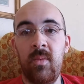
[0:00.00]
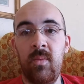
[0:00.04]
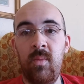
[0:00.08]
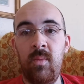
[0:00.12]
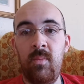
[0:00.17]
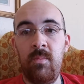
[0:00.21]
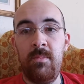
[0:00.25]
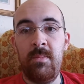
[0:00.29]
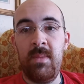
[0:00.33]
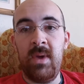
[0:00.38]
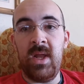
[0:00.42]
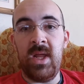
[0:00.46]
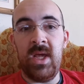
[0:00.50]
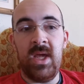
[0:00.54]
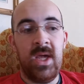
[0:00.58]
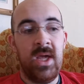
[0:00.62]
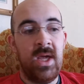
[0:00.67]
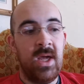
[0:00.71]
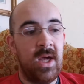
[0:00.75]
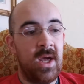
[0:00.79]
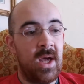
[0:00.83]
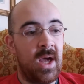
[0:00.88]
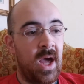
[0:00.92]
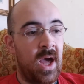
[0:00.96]
Mitty
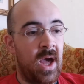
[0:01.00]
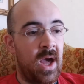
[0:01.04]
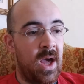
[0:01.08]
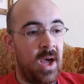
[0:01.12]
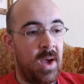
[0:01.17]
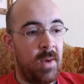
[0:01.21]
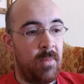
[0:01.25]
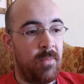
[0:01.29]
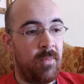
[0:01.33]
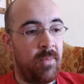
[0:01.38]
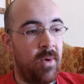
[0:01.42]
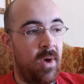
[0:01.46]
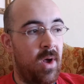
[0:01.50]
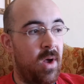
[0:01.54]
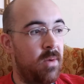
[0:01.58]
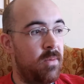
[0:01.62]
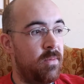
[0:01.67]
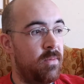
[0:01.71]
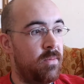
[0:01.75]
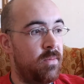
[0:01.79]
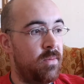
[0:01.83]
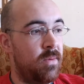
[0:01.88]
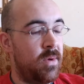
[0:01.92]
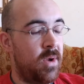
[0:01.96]
uh, brought
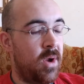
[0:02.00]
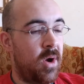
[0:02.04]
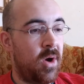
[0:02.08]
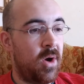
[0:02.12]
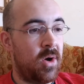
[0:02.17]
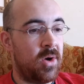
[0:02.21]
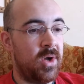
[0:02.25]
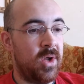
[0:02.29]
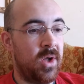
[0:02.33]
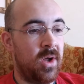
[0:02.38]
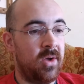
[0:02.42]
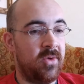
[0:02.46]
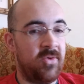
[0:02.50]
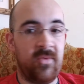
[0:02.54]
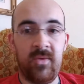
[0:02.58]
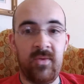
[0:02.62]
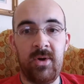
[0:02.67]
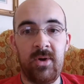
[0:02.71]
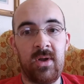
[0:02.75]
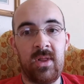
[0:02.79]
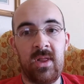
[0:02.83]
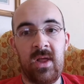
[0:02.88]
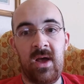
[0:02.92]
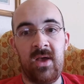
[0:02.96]
her dogs over
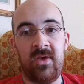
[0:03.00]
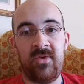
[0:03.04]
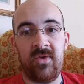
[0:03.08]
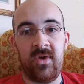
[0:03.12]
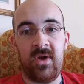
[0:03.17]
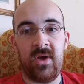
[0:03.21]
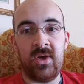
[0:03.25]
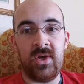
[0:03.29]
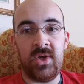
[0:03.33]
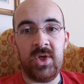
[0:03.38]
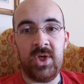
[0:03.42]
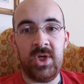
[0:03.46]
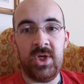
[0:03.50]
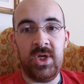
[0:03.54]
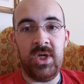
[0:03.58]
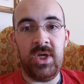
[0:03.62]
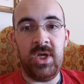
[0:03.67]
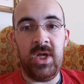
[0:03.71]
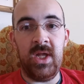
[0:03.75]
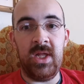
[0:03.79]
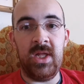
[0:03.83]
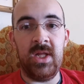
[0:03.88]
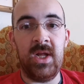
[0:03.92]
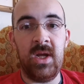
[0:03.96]
here last night.
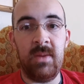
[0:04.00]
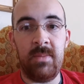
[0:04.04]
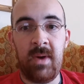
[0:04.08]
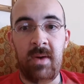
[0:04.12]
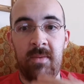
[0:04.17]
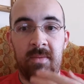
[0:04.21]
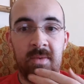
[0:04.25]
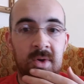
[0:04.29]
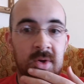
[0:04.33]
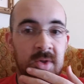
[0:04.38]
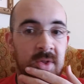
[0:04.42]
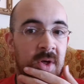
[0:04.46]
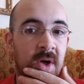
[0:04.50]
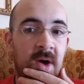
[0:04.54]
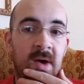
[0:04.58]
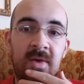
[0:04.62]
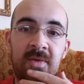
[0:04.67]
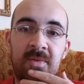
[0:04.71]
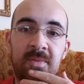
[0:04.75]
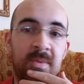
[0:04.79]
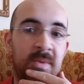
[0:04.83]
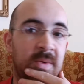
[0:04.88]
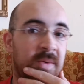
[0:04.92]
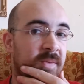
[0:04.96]
She ended up having to go to the
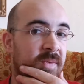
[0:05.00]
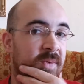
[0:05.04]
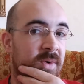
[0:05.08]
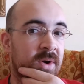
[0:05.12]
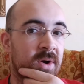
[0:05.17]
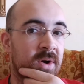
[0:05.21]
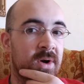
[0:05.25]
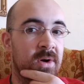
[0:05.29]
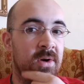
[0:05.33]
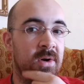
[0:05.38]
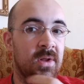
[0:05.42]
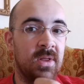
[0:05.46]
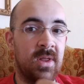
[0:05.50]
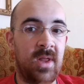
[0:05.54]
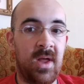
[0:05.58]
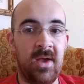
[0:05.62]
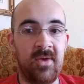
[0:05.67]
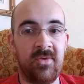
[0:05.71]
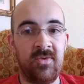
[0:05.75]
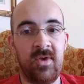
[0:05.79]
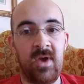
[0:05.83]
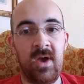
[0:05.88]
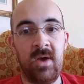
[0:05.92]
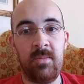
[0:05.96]
hospital for
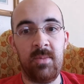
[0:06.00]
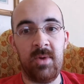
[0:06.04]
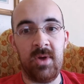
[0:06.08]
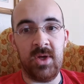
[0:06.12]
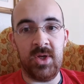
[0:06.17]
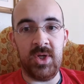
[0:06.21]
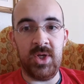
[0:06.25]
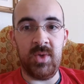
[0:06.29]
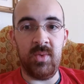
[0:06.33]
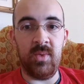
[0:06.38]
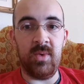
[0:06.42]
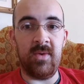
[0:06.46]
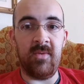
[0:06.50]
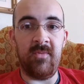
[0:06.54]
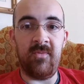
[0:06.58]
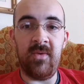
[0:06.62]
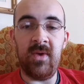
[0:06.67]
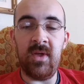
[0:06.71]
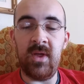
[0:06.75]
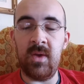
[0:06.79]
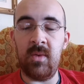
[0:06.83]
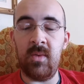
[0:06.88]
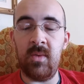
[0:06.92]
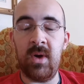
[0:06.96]
last night because she wasn't
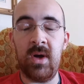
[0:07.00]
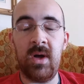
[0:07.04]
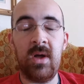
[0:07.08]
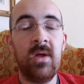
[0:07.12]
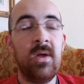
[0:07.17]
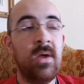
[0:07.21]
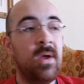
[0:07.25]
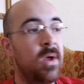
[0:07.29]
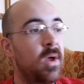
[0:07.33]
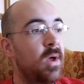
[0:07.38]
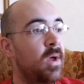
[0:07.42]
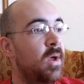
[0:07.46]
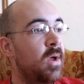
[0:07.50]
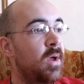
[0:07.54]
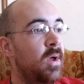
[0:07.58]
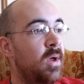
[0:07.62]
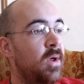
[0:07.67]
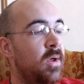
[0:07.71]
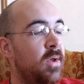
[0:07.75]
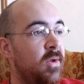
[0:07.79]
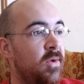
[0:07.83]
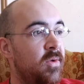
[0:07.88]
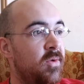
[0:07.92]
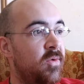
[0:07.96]
feeling well.
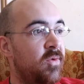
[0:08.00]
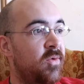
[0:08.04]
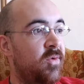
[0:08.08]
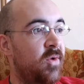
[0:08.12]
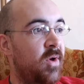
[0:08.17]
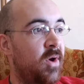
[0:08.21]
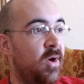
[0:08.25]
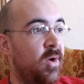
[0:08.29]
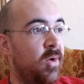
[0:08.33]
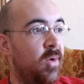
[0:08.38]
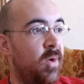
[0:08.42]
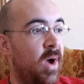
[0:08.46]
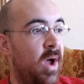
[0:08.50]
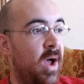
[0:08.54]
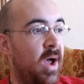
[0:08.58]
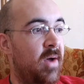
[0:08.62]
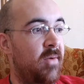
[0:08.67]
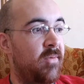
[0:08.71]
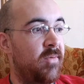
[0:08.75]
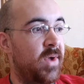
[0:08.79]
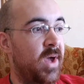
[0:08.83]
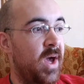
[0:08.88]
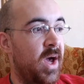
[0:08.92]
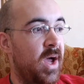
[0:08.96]
So
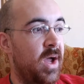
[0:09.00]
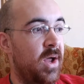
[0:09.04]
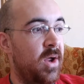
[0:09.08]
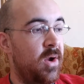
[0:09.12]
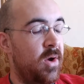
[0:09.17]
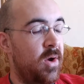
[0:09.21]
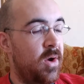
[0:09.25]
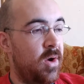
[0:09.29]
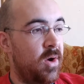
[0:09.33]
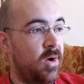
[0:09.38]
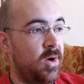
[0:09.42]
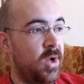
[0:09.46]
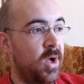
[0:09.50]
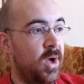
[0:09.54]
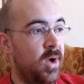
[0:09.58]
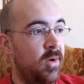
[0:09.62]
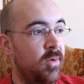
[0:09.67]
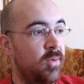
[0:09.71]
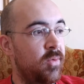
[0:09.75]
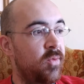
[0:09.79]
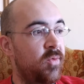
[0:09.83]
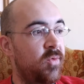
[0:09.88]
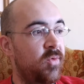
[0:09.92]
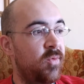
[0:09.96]
I've got her
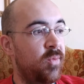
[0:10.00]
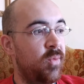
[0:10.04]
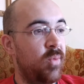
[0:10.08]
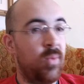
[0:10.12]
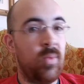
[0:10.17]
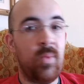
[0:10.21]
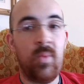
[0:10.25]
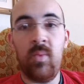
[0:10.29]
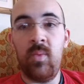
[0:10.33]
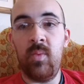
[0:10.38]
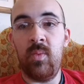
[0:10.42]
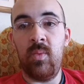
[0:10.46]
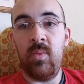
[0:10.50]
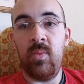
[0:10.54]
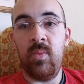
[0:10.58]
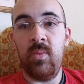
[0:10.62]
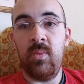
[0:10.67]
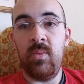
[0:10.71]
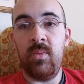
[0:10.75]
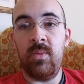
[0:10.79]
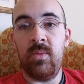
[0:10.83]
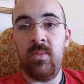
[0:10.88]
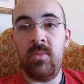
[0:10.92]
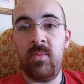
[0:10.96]
dogs
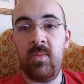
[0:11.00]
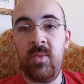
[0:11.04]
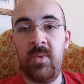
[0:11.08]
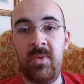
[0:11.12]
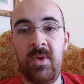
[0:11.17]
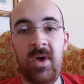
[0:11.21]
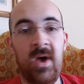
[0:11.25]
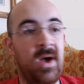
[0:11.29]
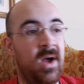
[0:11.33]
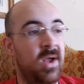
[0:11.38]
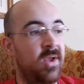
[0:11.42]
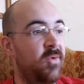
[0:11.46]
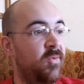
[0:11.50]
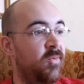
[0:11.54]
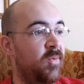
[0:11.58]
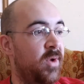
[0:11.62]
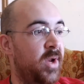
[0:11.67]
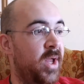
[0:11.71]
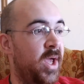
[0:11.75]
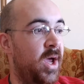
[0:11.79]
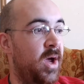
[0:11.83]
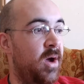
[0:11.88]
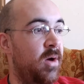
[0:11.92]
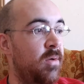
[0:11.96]
with us for
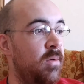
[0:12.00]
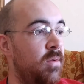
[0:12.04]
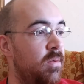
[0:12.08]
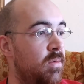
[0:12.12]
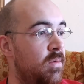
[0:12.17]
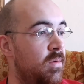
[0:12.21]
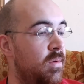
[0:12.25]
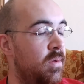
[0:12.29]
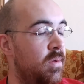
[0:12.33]
now.